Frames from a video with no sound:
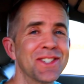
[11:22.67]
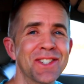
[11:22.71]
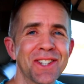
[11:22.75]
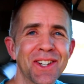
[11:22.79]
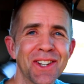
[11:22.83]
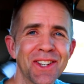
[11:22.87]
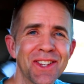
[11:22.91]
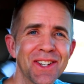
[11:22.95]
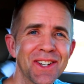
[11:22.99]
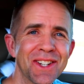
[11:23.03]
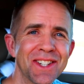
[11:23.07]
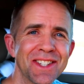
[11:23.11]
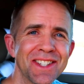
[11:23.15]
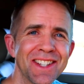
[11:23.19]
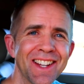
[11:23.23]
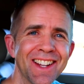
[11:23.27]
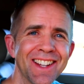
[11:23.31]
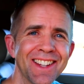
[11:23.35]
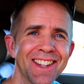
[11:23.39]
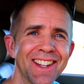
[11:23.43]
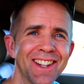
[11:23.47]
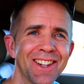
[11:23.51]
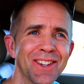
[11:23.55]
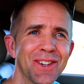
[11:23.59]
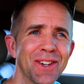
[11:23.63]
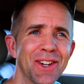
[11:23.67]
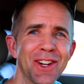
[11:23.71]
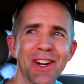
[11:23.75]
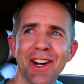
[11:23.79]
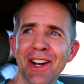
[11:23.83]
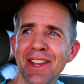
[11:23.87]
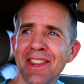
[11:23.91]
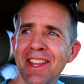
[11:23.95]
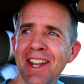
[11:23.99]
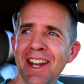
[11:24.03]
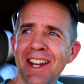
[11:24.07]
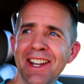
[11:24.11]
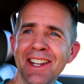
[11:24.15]
sure there isn't anything going
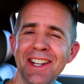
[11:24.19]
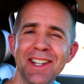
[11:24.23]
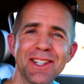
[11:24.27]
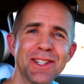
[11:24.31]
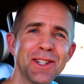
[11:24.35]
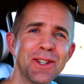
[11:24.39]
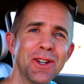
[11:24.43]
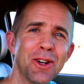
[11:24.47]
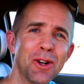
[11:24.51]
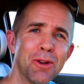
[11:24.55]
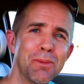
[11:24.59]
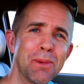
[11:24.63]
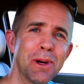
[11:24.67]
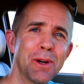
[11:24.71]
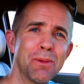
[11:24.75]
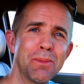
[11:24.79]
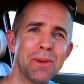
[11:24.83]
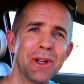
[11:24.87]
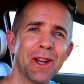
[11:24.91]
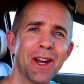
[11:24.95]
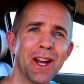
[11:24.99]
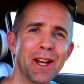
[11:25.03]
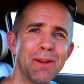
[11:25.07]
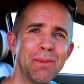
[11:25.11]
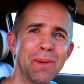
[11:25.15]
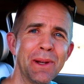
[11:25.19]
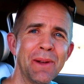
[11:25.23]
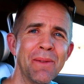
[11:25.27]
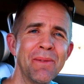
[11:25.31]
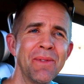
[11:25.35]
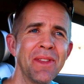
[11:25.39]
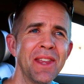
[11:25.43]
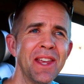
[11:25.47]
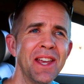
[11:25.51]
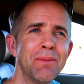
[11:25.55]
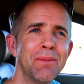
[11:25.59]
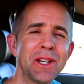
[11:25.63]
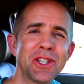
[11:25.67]
on that I need to know about behind me.
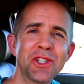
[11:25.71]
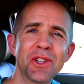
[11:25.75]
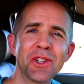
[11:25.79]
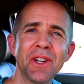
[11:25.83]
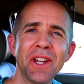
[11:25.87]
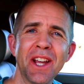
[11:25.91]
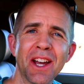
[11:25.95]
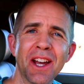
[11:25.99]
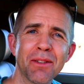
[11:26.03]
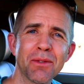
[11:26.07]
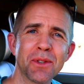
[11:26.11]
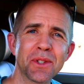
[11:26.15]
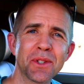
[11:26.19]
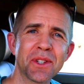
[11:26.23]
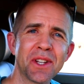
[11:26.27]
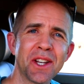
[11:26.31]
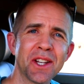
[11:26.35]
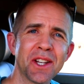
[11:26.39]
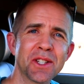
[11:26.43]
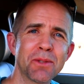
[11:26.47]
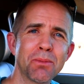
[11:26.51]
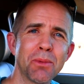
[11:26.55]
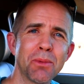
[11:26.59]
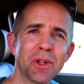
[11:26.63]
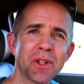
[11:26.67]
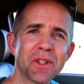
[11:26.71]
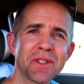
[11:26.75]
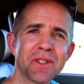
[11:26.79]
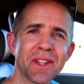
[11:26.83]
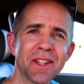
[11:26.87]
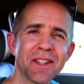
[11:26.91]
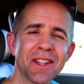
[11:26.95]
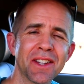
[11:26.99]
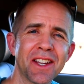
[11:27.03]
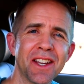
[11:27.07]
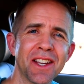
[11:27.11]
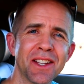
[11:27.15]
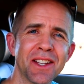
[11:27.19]
Make sure you have those kids' books
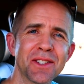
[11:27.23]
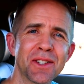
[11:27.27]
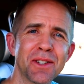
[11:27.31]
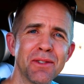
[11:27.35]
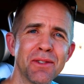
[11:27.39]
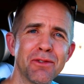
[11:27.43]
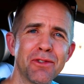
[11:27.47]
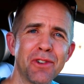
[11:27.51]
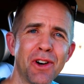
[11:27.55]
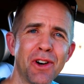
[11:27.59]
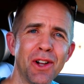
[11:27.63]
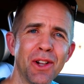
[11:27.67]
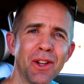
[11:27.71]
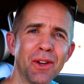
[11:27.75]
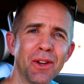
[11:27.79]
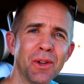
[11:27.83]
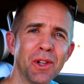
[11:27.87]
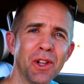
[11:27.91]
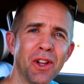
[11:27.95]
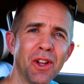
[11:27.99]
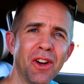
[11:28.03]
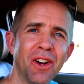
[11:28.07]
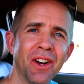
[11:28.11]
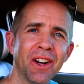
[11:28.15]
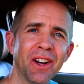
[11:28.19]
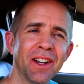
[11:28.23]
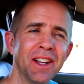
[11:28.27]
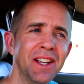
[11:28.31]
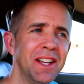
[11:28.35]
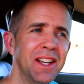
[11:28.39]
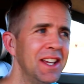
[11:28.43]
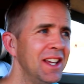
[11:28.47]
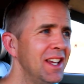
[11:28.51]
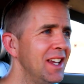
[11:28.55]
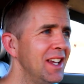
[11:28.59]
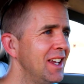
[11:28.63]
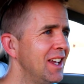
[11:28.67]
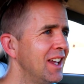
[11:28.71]
that the kids can follow along
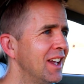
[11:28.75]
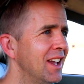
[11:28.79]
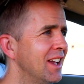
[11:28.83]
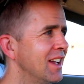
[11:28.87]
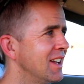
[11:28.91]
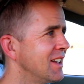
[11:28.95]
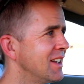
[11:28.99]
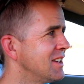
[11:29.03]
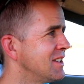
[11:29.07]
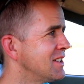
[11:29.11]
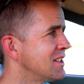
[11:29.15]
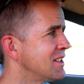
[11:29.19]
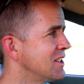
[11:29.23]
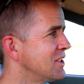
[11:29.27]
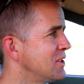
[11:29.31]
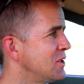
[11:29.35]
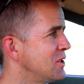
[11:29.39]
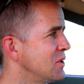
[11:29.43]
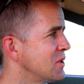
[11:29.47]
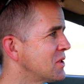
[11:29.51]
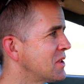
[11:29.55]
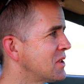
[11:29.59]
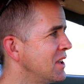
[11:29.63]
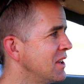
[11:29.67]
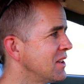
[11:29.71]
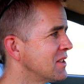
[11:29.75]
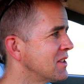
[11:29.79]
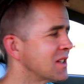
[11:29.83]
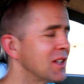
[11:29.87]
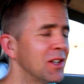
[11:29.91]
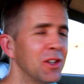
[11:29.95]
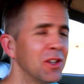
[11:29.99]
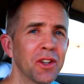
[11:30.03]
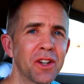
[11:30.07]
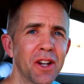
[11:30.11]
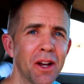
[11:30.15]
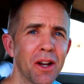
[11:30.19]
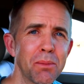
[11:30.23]
and do things and
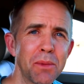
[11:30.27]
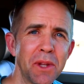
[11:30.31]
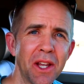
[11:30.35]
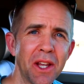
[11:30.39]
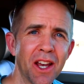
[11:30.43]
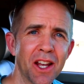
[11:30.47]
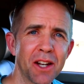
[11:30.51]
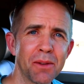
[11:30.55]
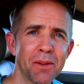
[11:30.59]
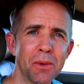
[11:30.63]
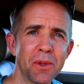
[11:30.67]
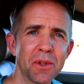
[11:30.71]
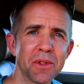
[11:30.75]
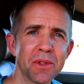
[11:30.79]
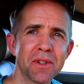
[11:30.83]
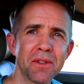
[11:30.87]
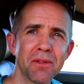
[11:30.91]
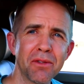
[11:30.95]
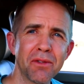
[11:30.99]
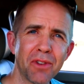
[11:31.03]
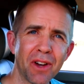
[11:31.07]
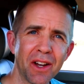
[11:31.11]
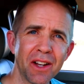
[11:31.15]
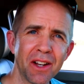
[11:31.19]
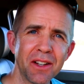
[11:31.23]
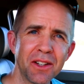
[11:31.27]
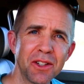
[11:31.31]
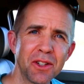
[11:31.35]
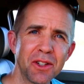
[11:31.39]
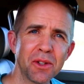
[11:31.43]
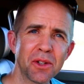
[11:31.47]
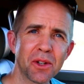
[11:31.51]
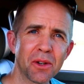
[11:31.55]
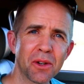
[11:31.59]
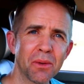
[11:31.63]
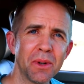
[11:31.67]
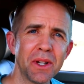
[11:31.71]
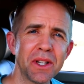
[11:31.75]
look up the animals and do
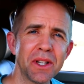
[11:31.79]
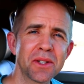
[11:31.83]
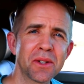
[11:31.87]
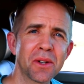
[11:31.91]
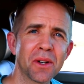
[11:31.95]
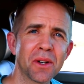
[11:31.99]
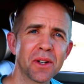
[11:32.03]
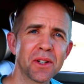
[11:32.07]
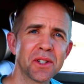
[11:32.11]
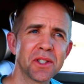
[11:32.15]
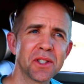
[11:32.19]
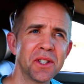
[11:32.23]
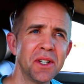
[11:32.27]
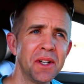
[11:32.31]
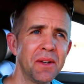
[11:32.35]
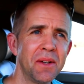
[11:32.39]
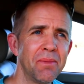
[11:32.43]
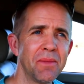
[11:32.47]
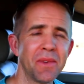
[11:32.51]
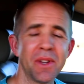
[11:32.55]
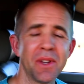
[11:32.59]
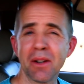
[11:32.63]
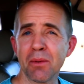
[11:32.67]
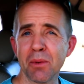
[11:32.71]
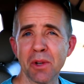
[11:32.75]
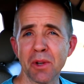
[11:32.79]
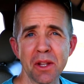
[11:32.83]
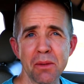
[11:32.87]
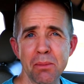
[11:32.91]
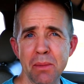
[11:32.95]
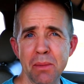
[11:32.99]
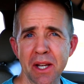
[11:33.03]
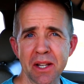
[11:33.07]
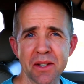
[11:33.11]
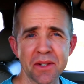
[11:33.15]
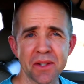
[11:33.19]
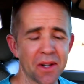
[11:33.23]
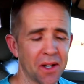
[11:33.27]
their research. It really
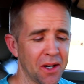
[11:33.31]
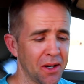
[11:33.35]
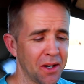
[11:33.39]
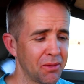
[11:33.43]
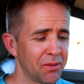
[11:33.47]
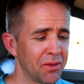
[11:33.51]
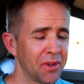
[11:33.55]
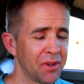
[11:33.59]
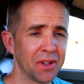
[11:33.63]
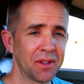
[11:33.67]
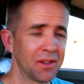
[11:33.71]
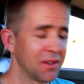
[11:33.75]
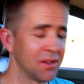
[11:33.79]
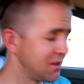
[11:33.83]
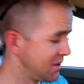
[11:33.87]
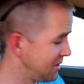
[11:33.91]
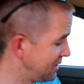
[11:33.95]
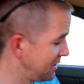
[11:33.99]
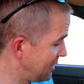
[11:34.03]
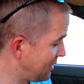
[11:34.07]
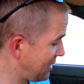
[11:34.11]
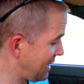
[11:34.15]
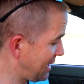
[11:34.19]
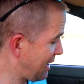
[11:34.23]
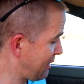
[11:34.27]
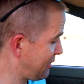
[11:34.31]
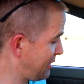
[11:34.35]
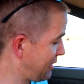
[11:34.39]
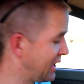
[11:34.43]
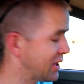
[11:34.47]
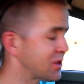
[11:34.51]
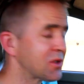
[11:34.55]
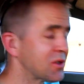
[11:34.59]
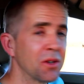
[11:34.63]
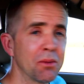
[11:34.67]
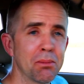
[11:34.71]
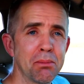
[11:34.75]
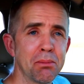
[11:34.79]
pays off, and you know, have an
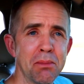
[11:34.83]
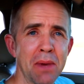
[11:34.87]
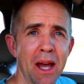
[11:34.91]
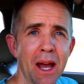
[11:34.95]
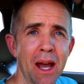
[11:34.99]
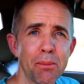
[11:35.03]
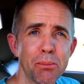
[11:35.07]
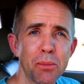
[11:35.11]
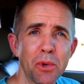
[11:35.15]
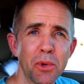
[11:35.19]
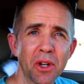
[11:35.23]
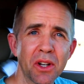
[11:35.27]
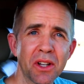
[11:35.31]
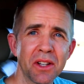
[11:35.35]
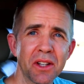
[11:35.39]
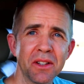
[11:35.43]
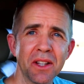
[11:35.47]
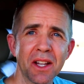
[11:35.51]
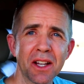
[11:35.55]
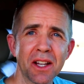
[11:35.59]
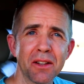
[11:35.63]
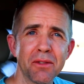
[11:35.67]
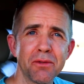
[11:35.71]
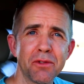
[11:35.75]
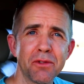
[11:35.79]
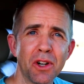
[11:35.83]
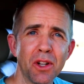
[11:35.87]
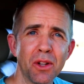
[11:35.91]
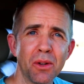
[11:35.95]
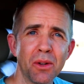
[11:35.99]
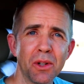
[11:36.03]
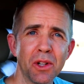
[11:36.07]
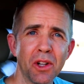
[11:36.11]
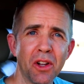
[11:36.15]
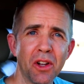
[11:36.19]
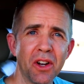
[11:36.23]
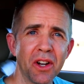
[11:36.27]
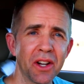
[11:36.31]
extra map book and they can follow
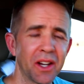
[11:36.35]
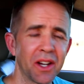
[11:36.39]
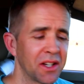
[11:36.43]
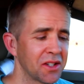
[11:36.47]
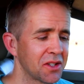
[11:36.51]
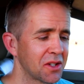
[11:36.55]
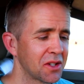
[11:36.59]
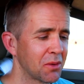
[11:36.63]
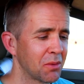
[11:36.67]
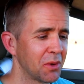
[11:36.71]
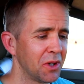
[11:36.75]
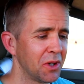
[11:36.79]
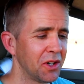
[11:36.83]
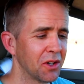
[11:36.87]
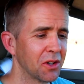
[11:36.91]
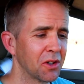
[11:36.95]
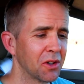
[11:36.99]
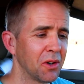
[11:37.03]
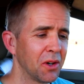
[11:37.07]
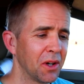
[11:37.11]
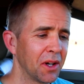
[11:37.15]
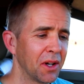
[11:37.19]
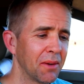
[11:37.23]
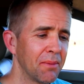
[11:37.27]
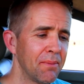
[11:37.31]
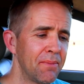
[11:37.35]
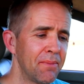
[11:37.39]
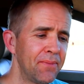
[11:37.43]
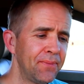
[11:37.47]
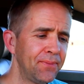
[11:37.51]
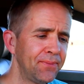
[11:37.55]
along as to where you're going.